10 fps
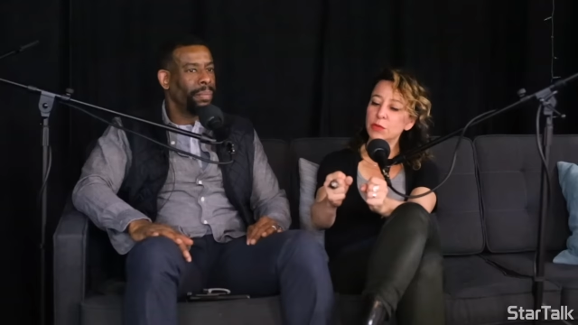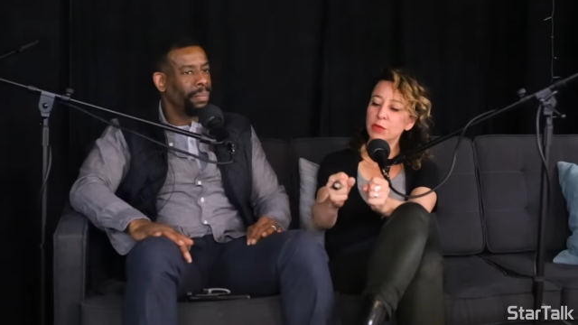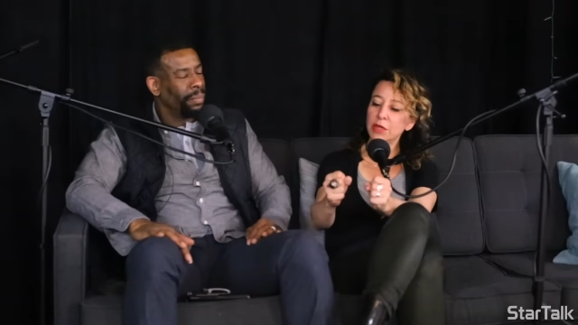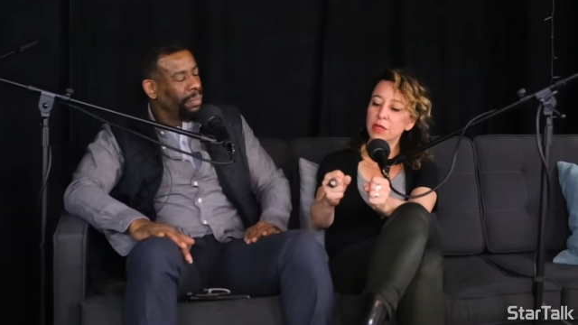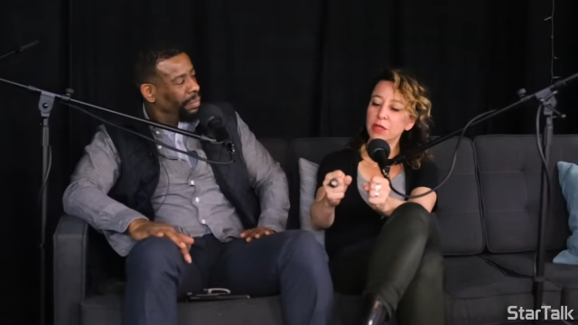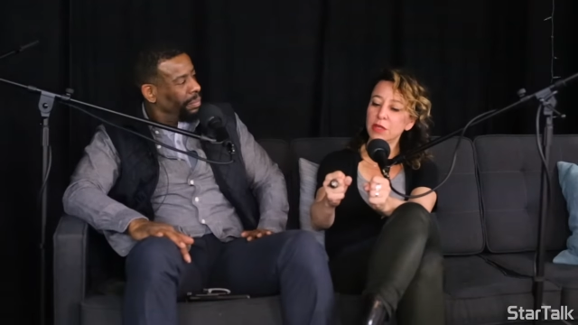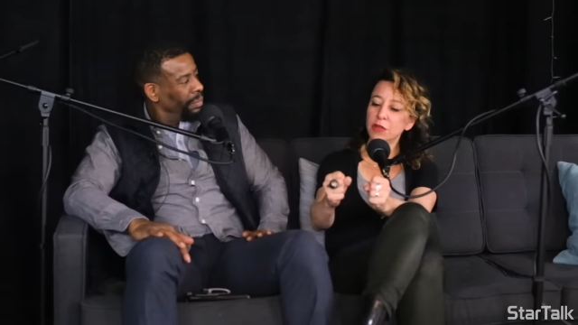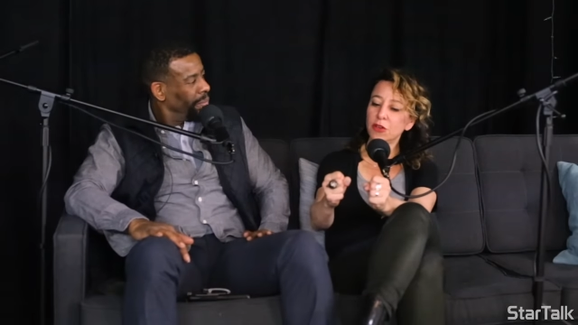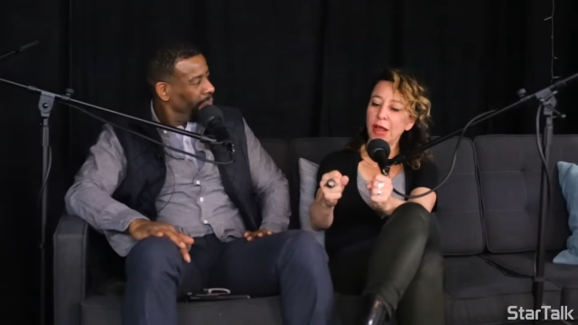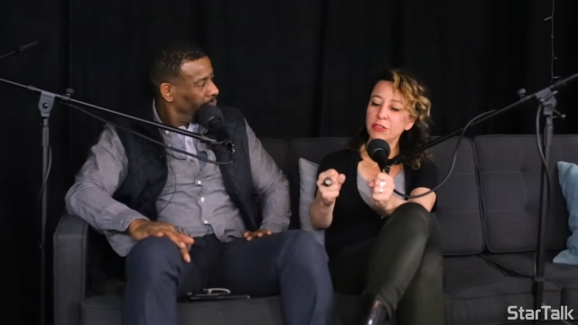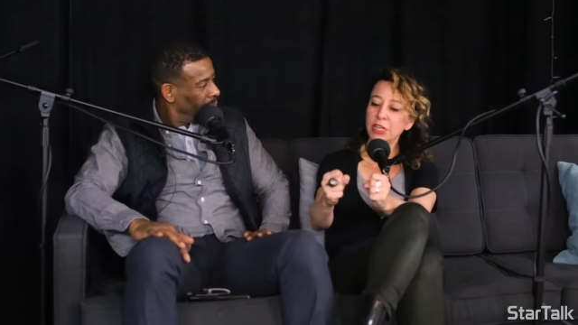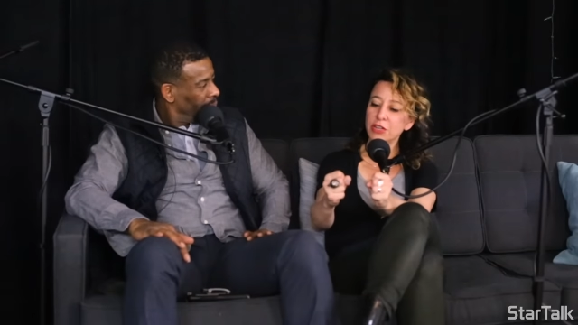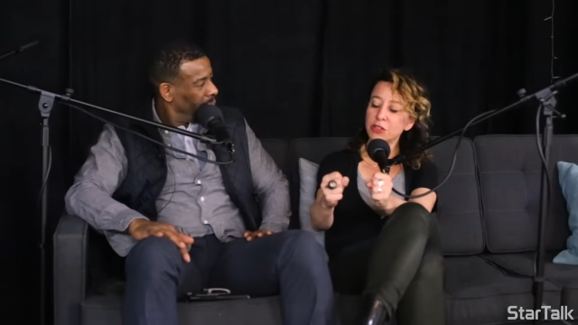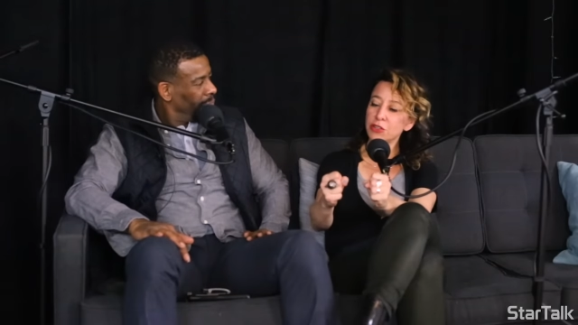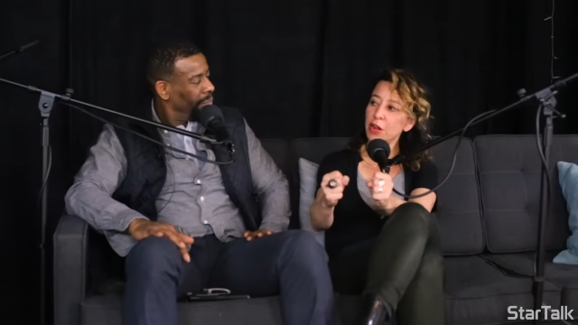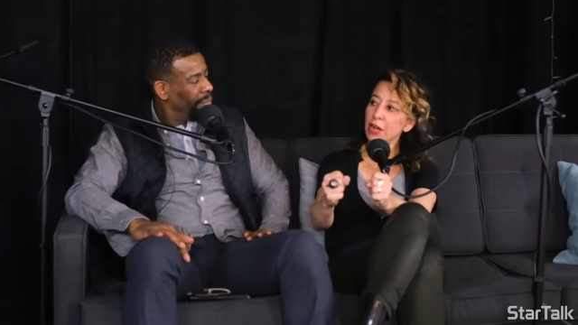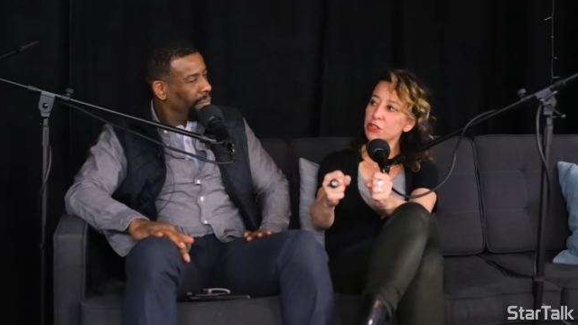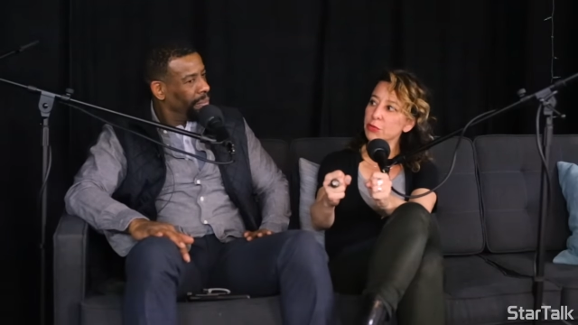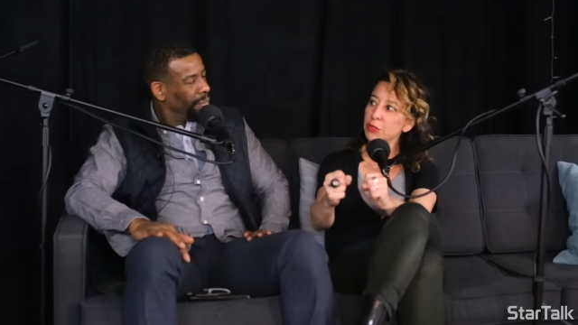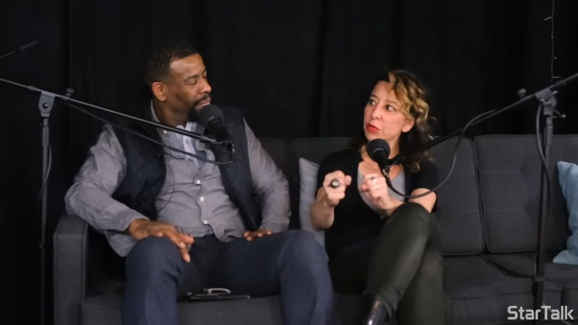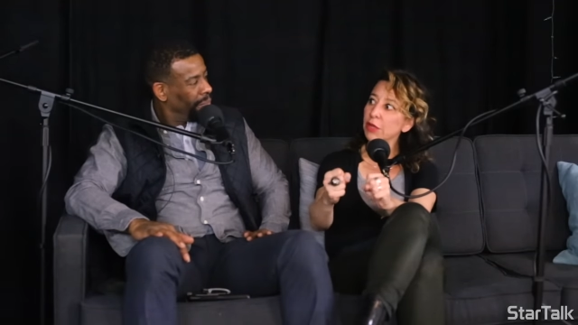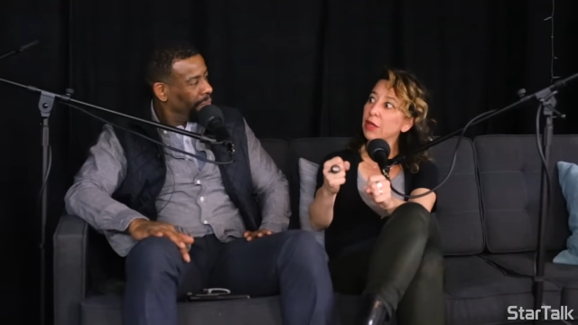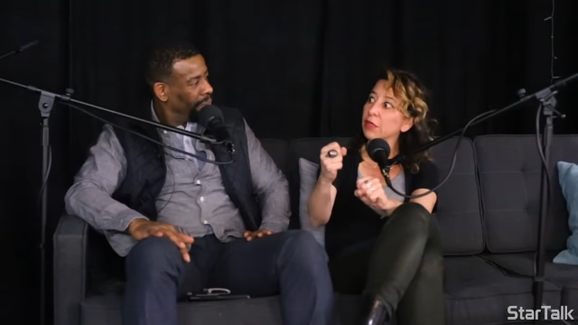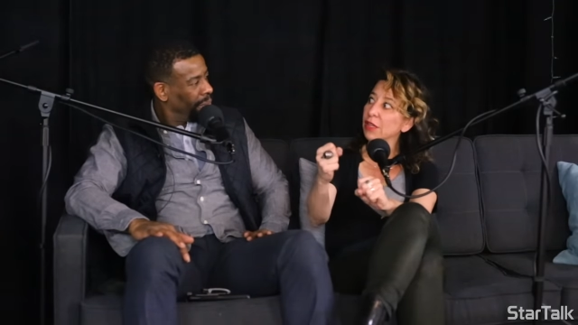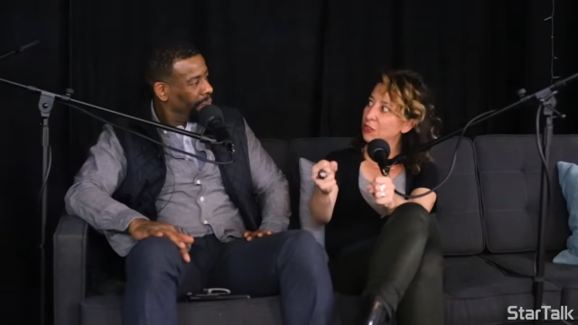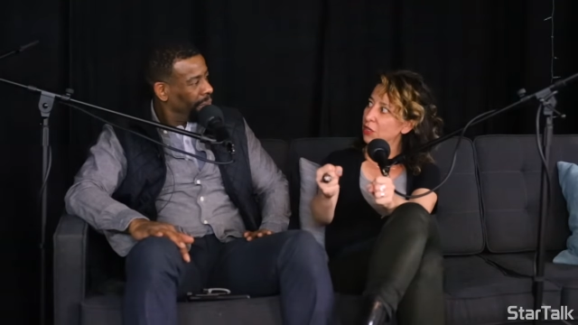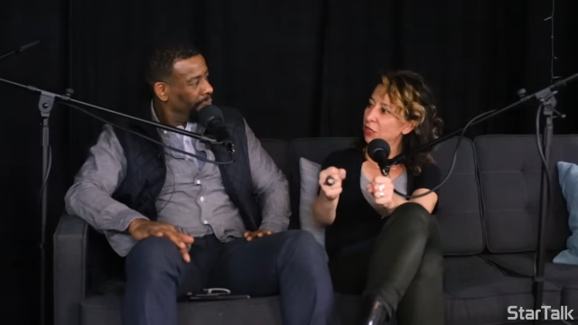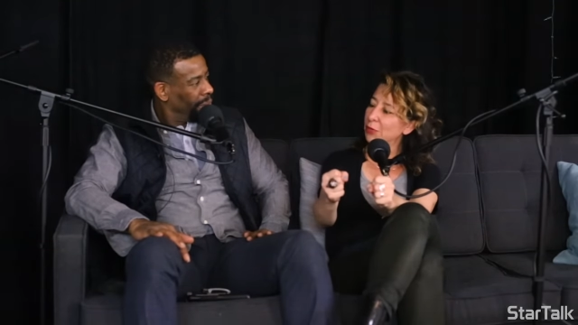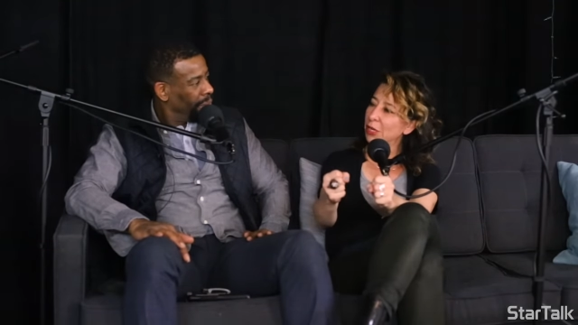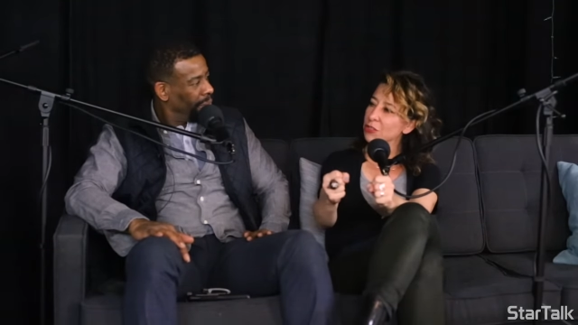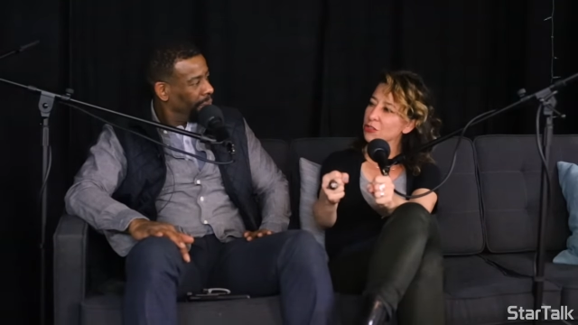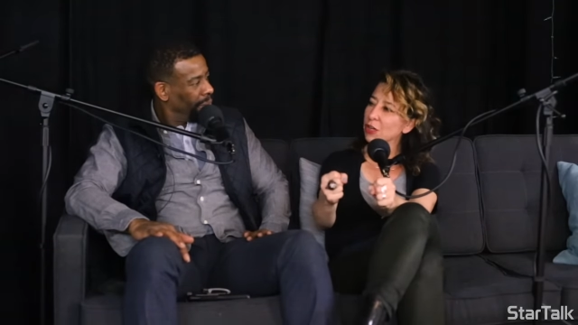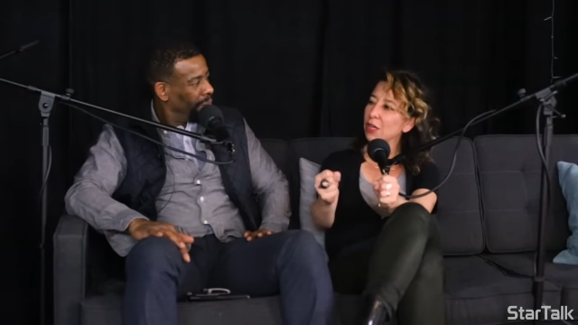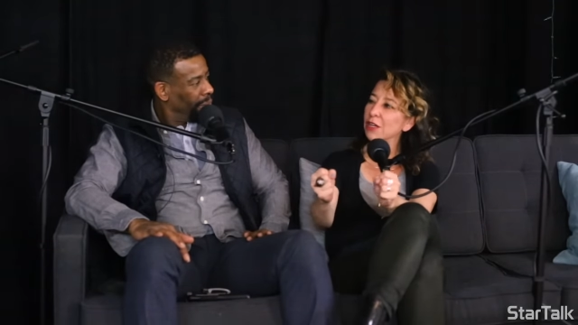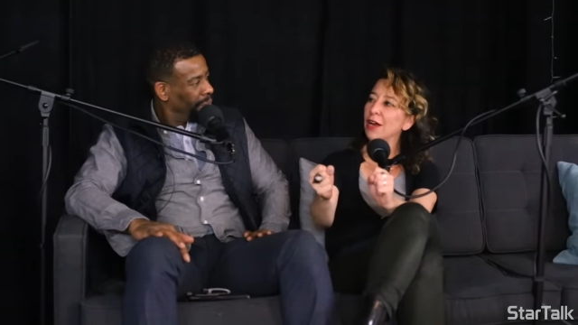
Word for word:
Speaker 1: between the gravitational attraction between like an electron and a positron